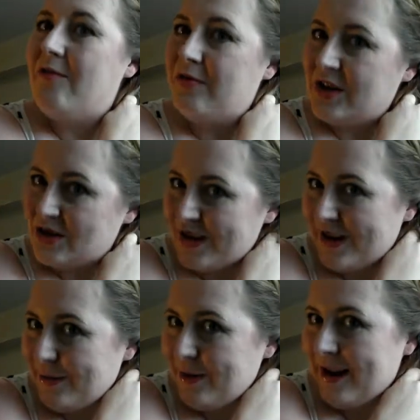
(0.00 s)

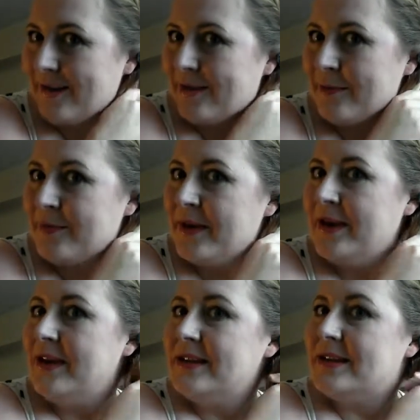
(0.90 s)
fishtail plait them.
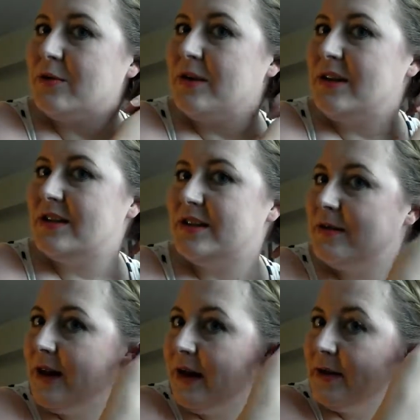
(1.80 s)
So all we need to do
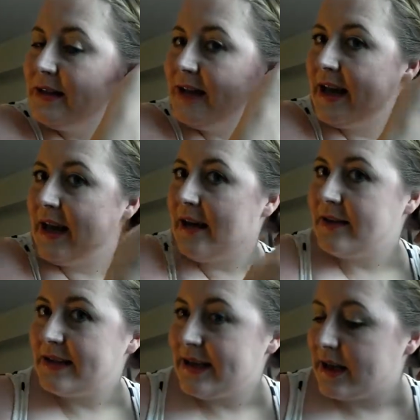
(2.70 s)
now is take out
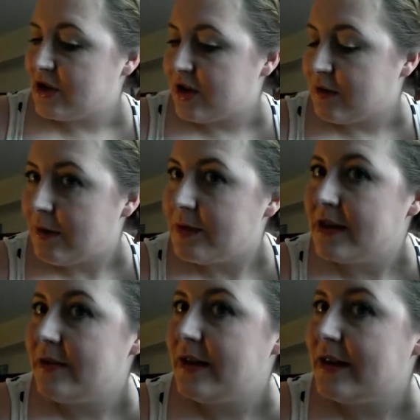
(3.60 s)
this section in grip, we
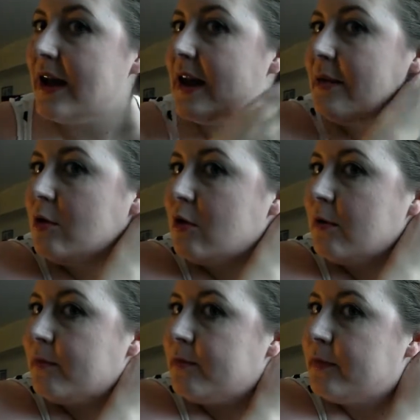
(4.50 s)
don't need that anymore.